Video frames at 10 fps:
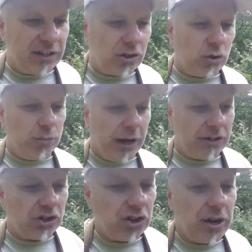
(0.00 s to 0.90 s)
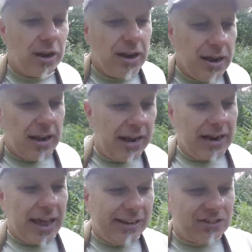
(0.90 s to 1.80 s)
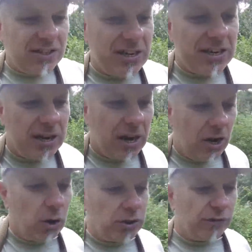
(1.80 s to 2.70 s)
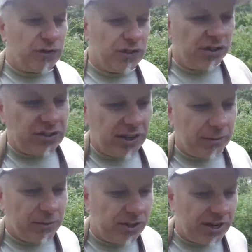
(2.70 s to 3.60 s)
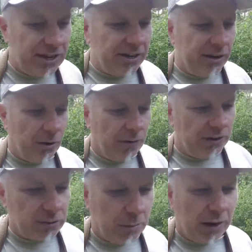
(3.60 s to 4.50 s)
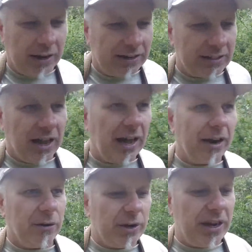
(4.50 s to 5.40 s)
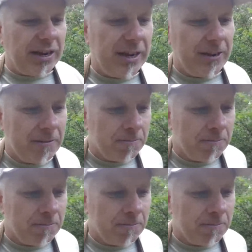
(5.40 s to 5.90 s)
and too much. And I see a lot of systems here on this planet are really